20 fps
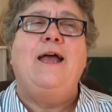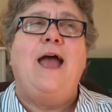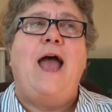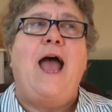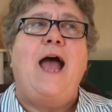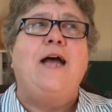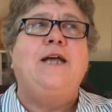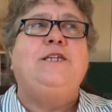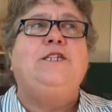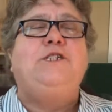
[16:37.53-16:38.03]

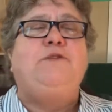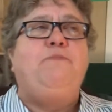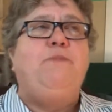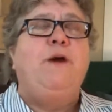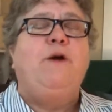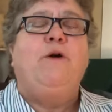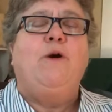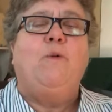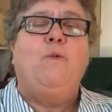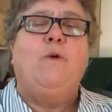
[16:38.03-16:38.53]
as
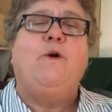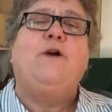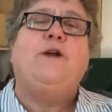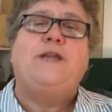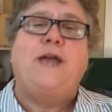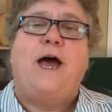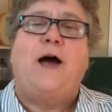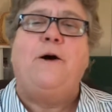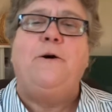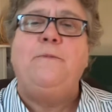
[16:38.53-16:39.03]
Spirit
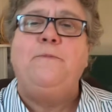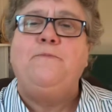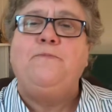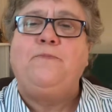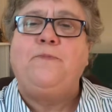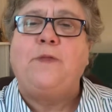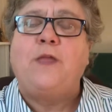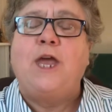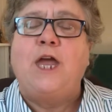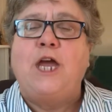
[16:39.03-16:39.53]
worked out,
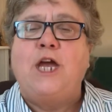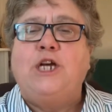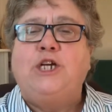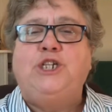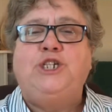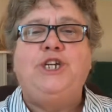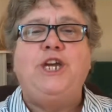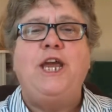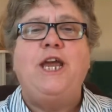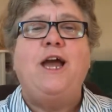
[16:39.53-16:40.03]

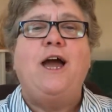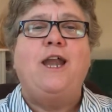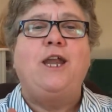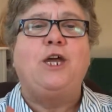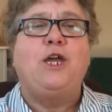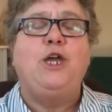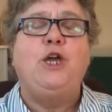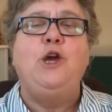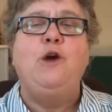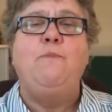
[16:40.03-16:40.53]
she got a
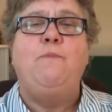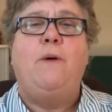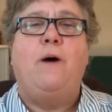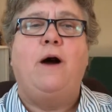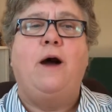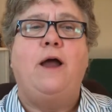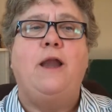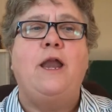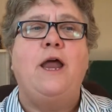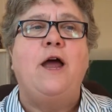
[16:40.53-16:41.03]

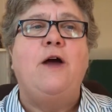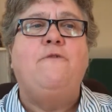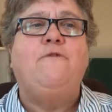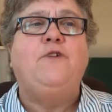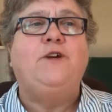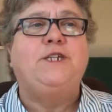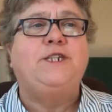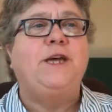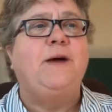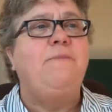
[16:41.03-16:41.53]
coupon
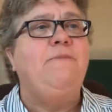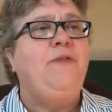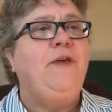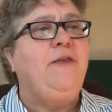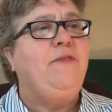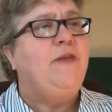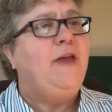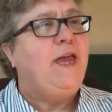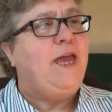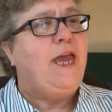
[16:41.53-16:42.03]
for something
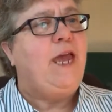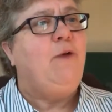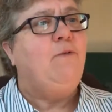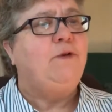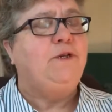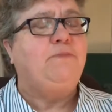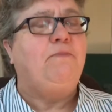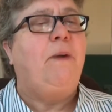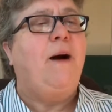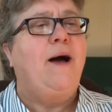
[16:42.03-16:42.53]
that he
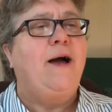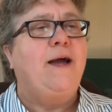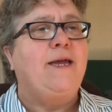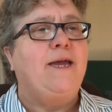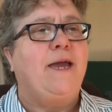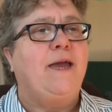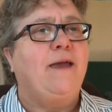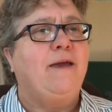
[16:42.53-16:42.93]
was buying,